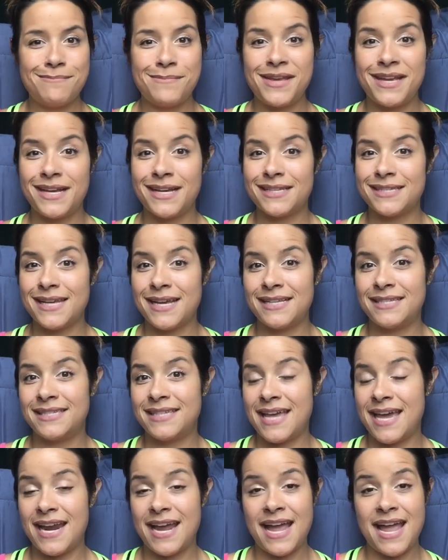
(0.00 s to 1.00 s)
because I
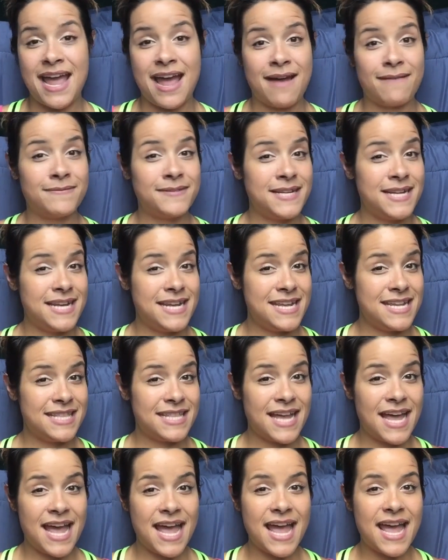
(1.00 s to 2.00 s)
said I have to eat
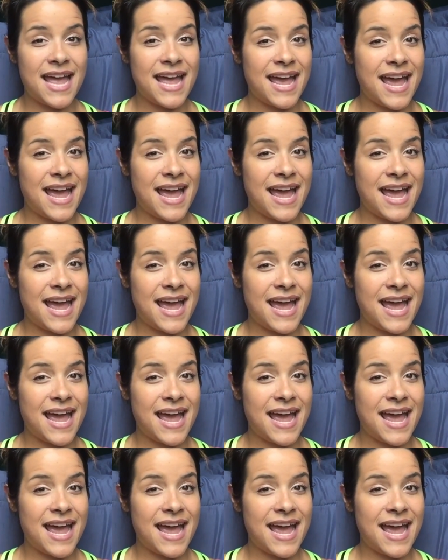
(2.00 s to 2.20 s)
that.